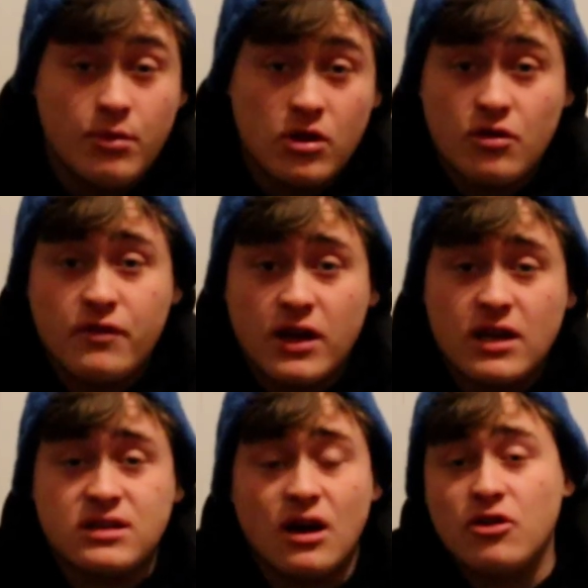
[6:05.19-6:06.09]
But the good thing
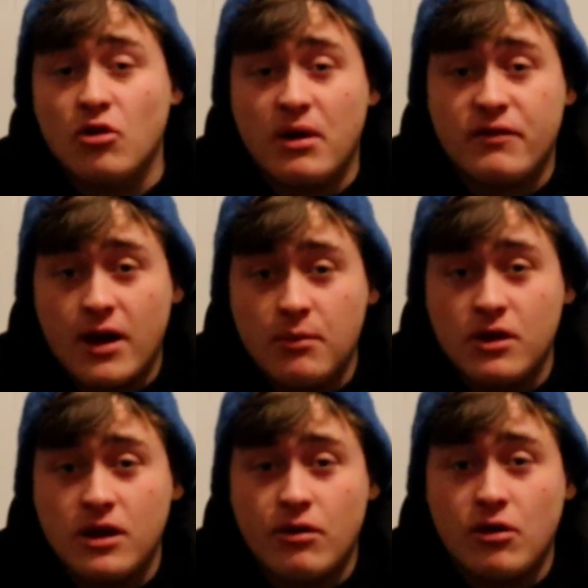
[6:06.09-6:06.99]
is I had all my
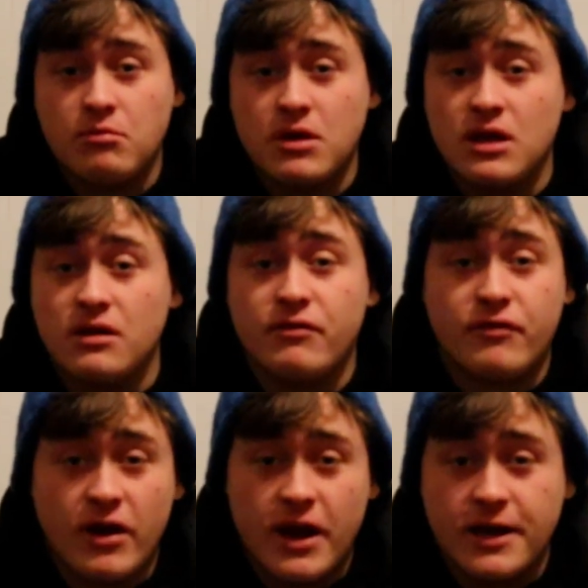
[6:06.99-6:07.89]
family around me and
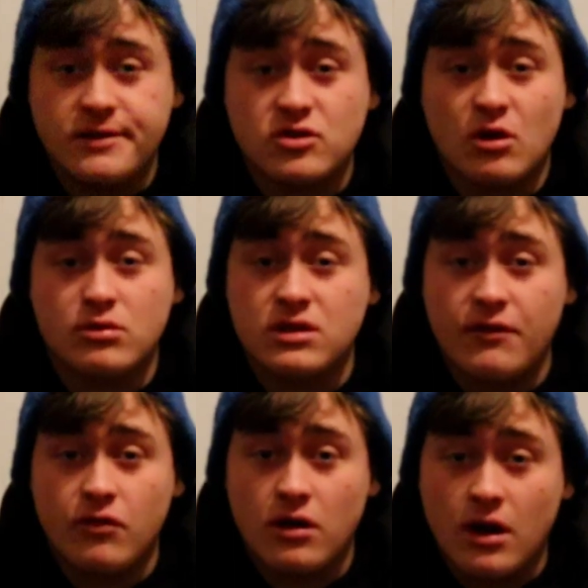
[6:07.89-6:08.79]
friends, so I was
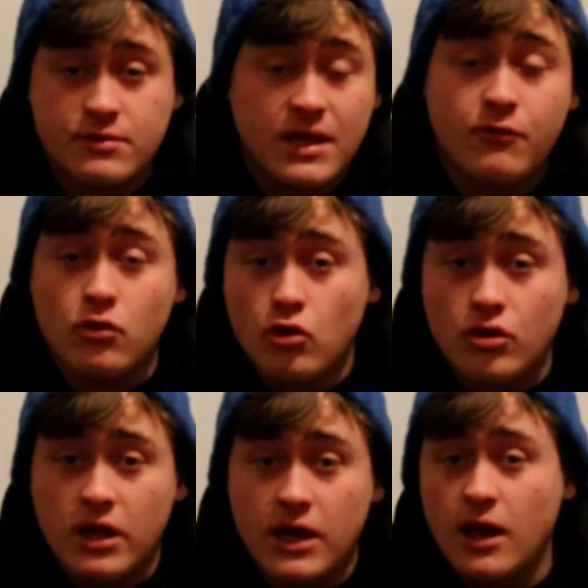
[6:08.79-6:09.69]
never
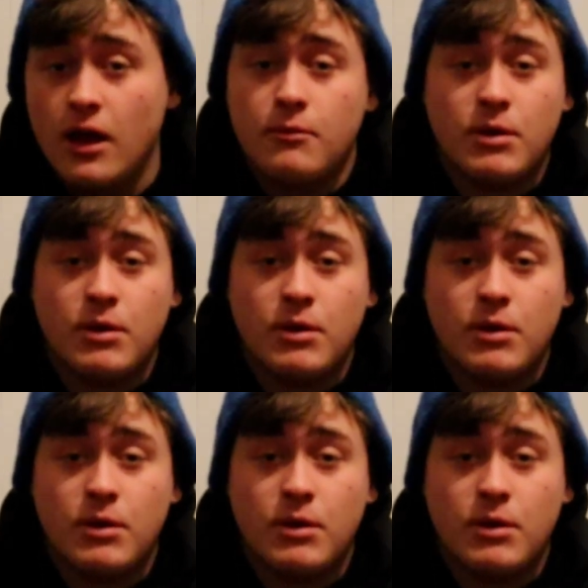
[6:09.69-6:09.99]
lonely.